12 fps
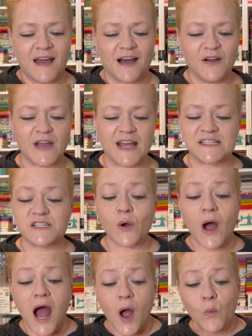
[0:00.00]
Okay,
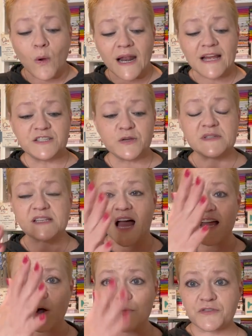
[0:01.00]
so what I do is
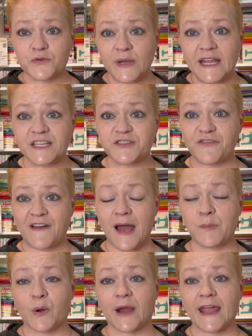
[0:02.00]
I go through each
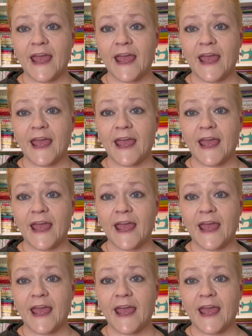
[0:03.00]
fabric